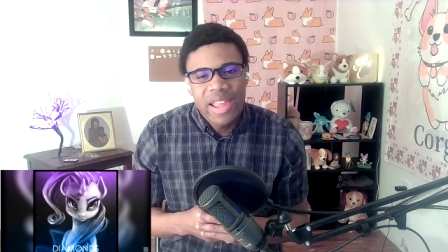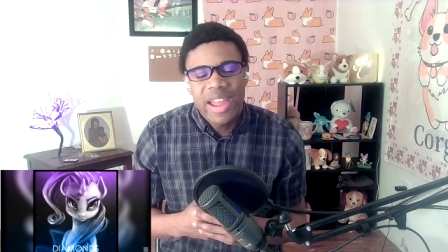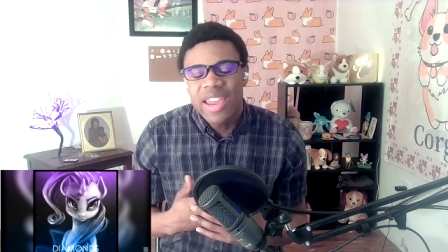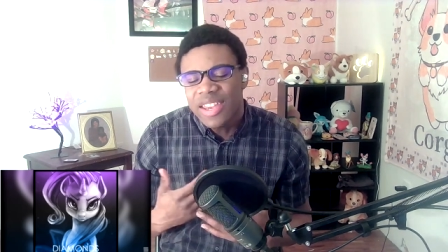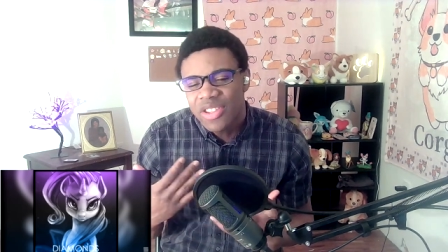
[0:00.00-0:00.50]

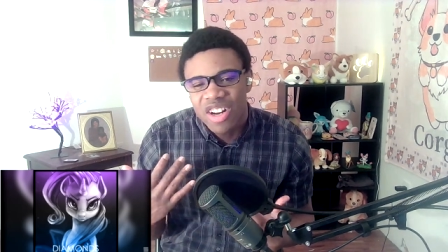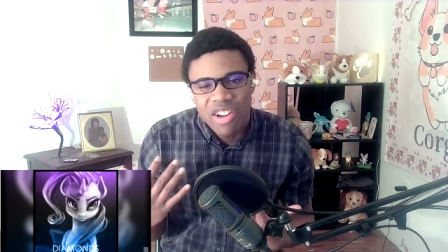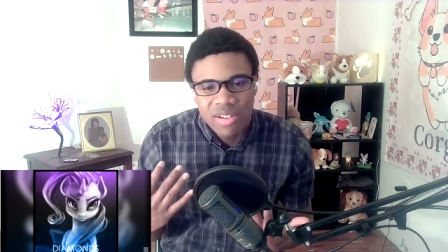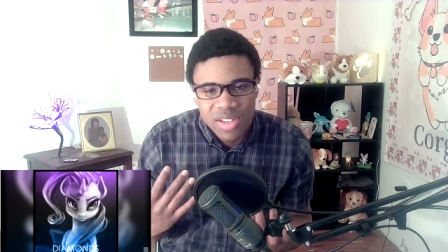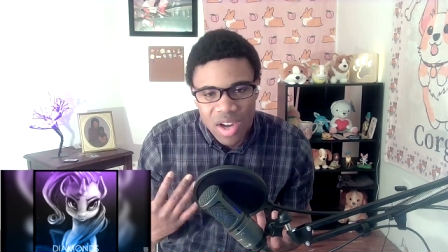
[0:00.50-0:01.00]
Like, I get their
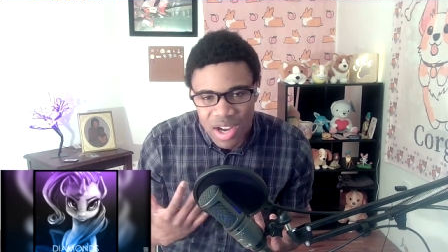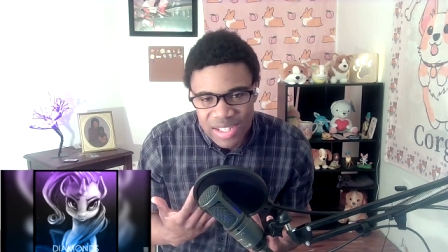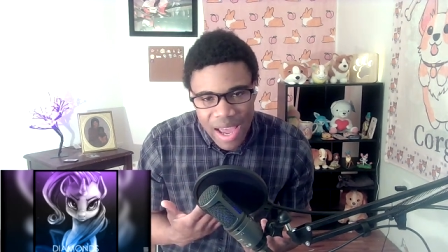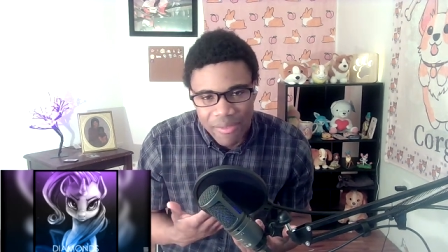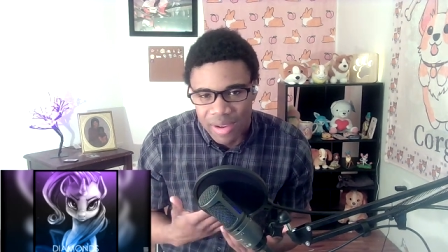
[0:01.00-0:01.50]
other
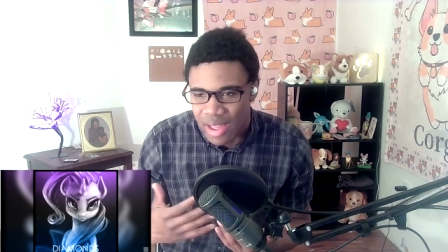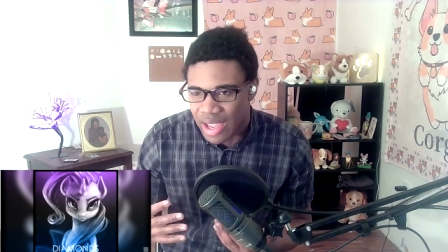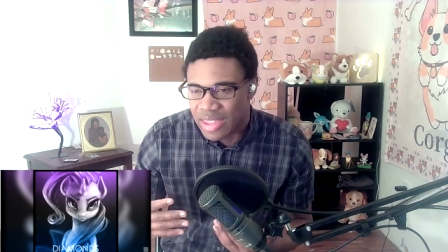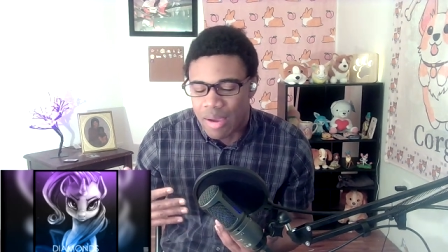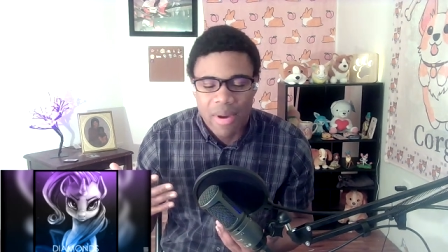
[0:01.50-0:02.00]
songs having
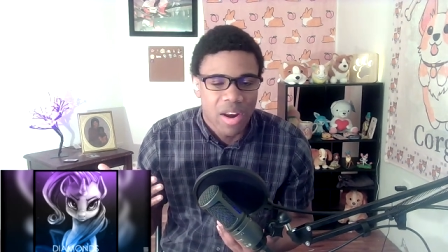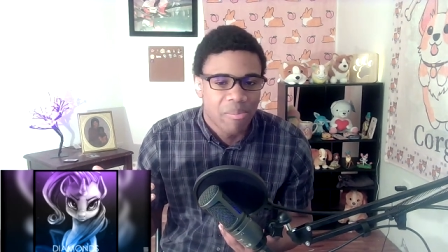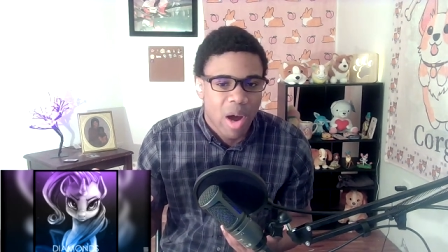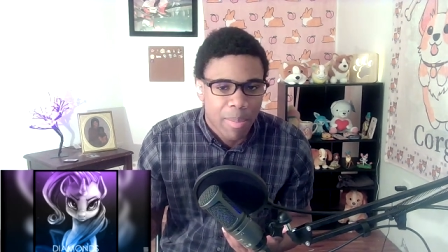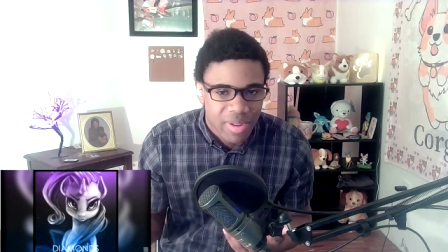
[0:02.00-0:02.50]
like the amount
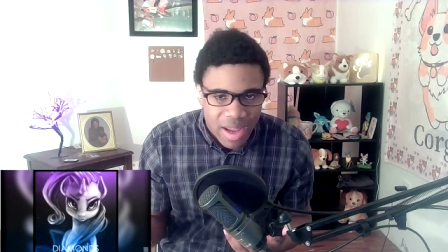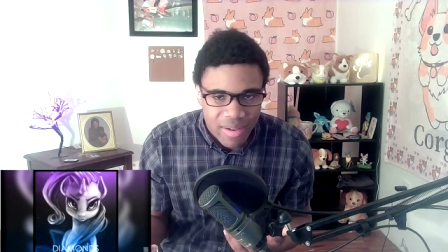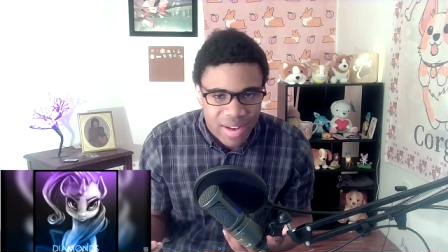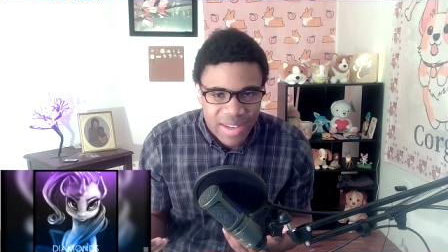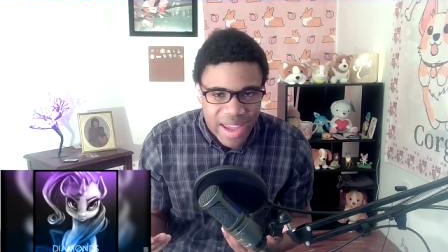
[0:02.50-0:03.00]
of
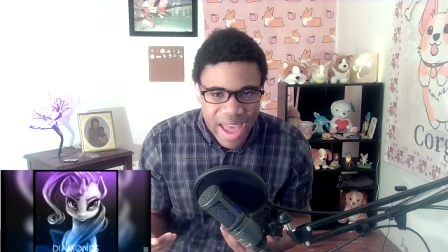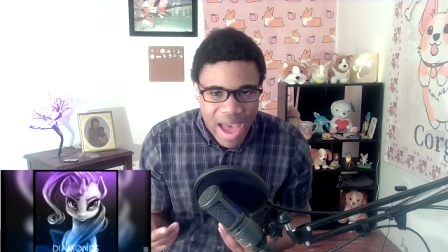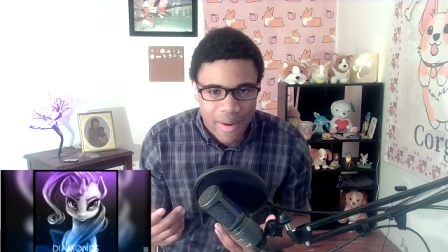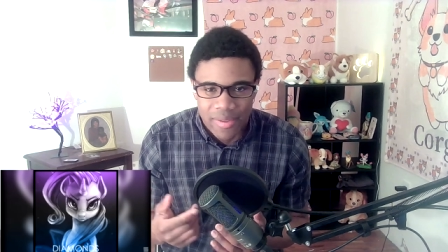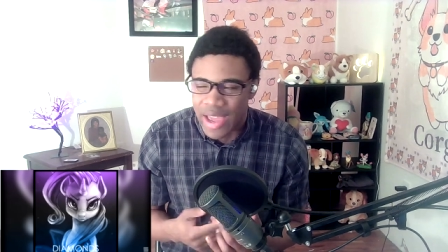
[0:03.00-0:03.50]
popularity they
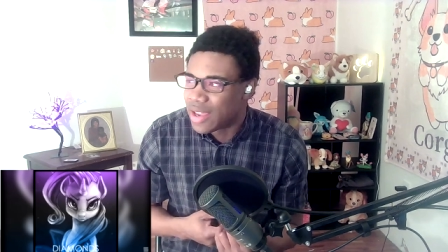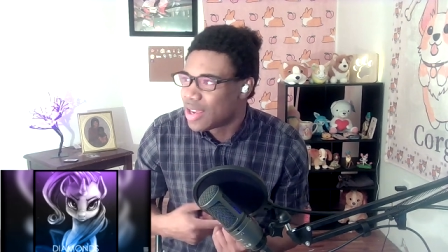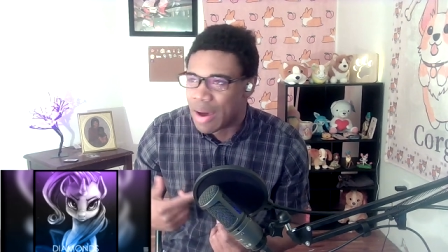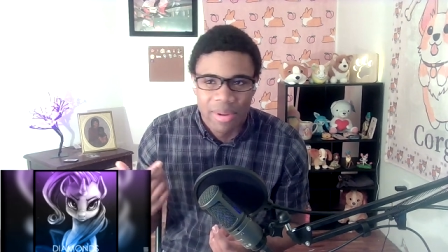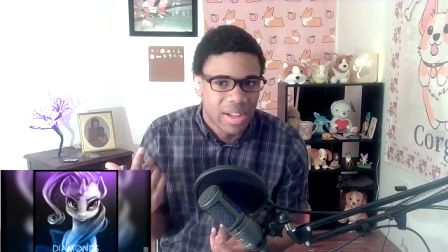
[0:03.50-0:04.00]
have, like
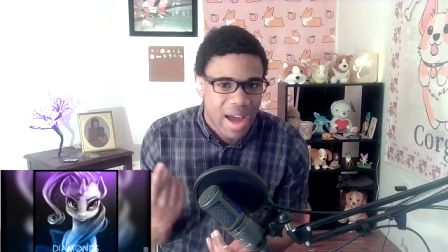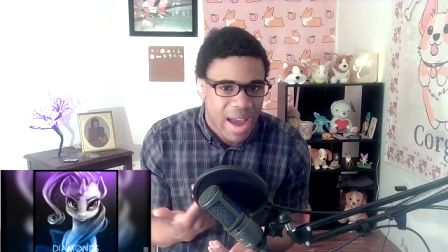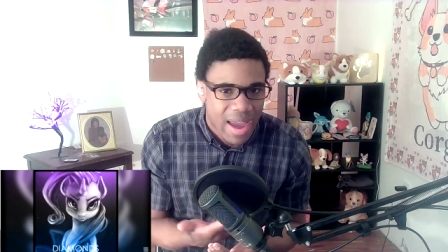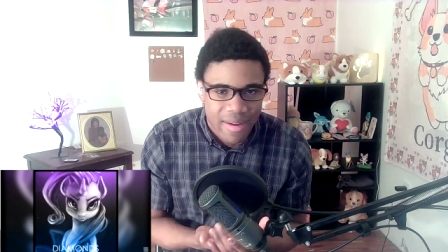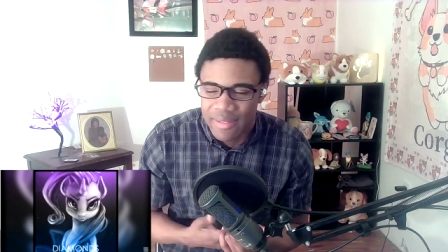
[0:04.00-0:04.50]
Come
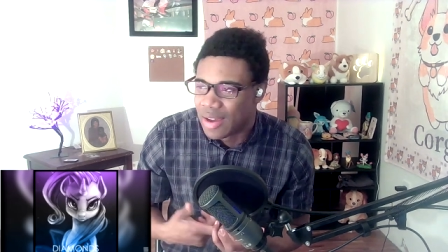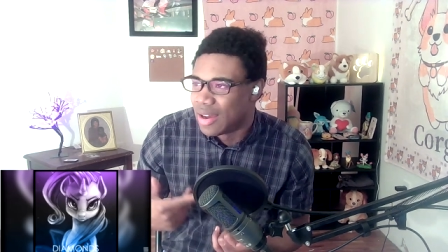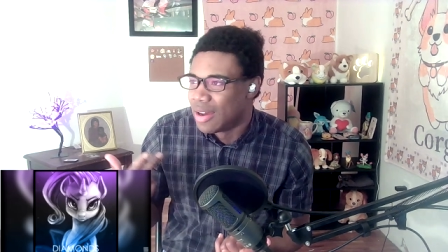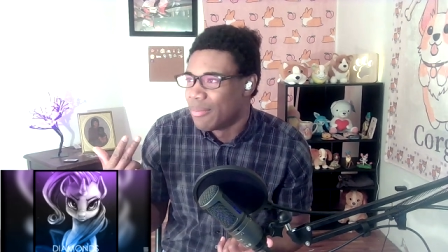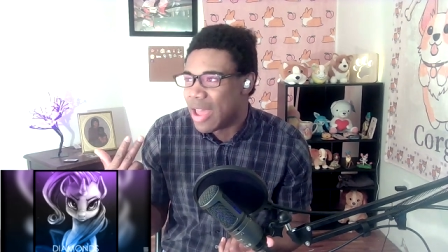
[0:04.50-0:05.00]
Alive,
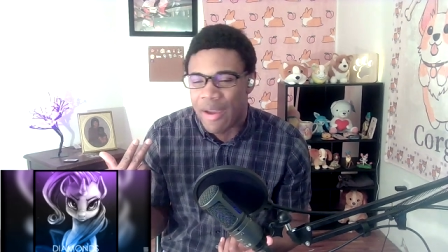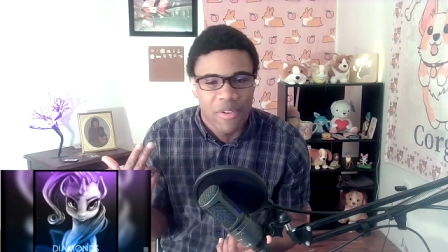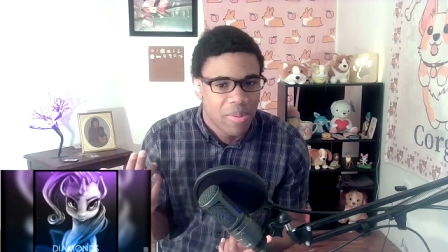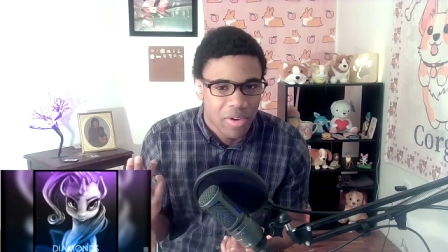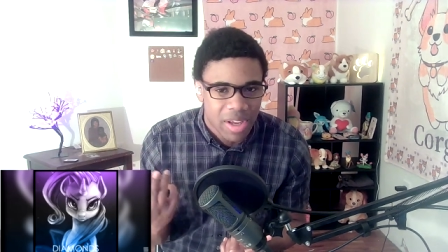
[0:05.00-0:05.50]

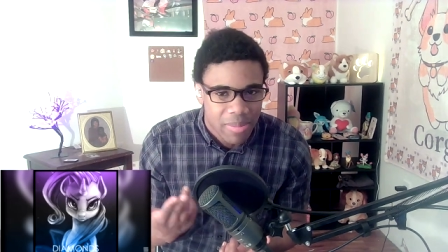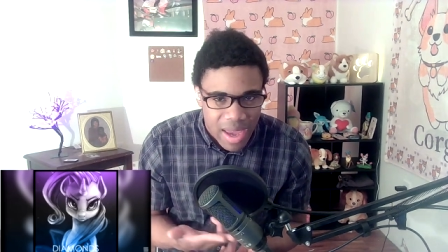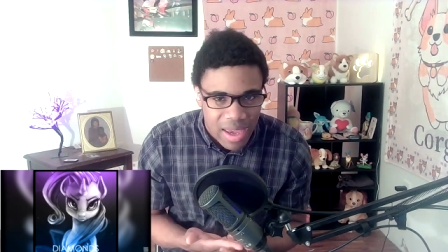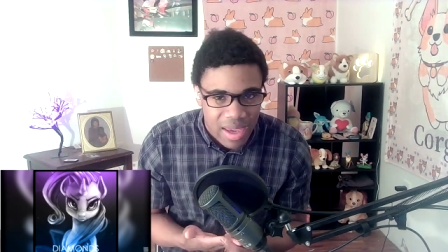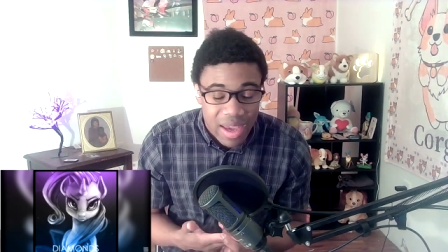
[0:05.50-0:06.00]
Every Pony
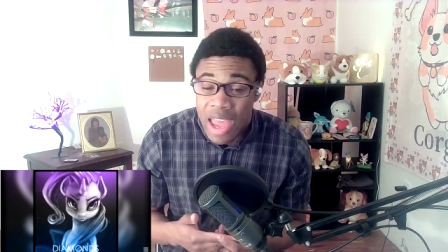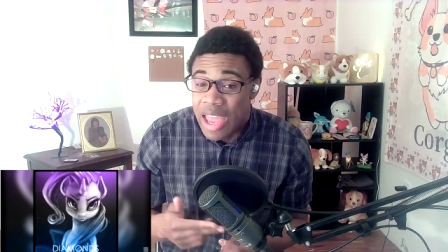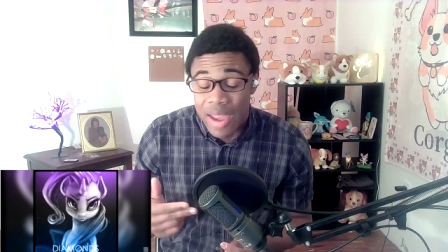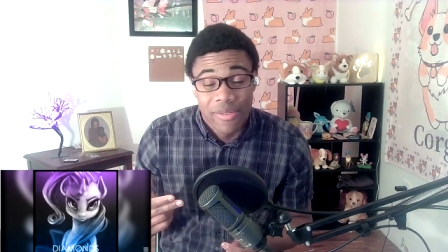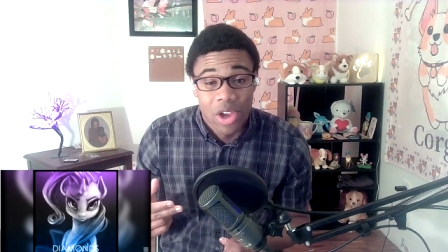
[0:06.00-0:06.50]
Banging,
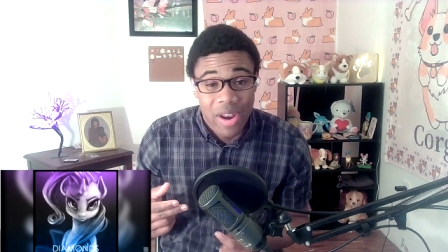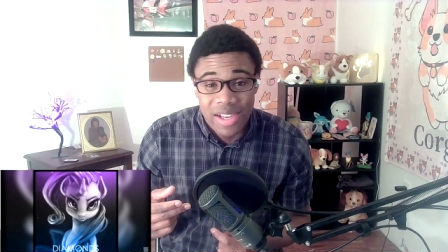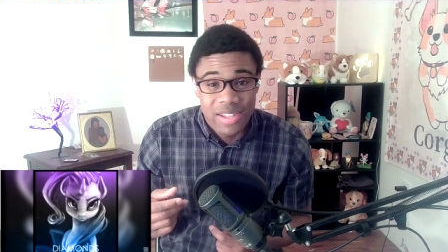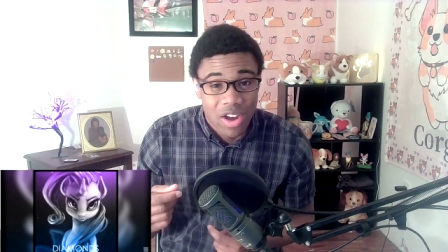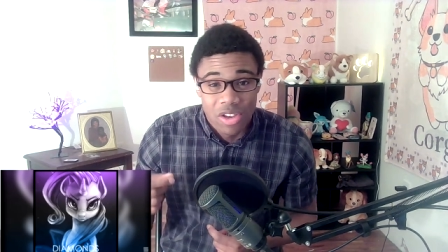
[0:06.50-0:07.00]
even though
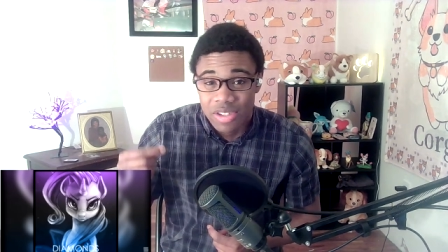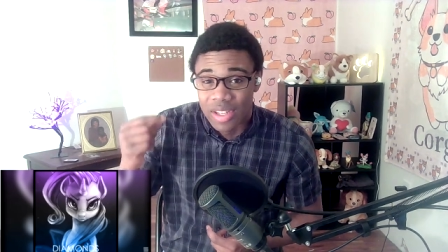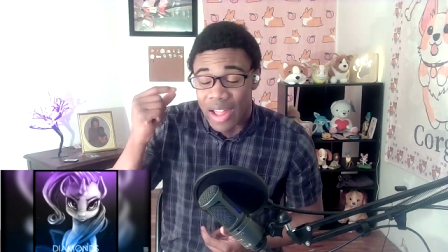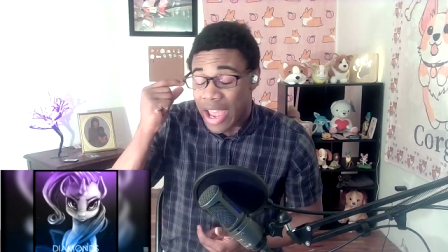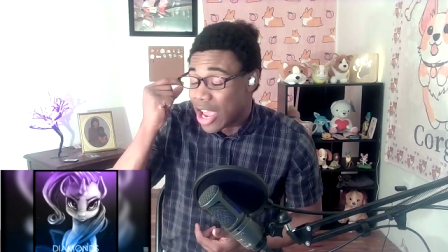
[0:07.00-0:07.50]
that song used
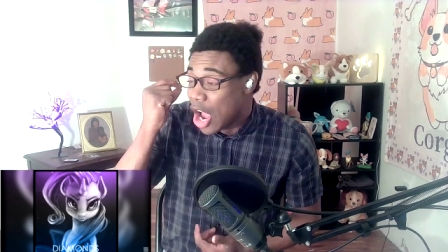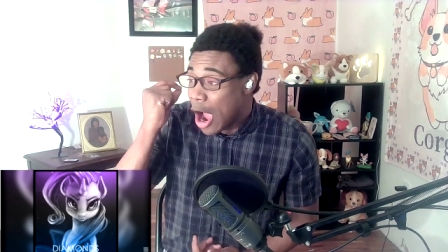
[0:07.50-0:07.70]
to like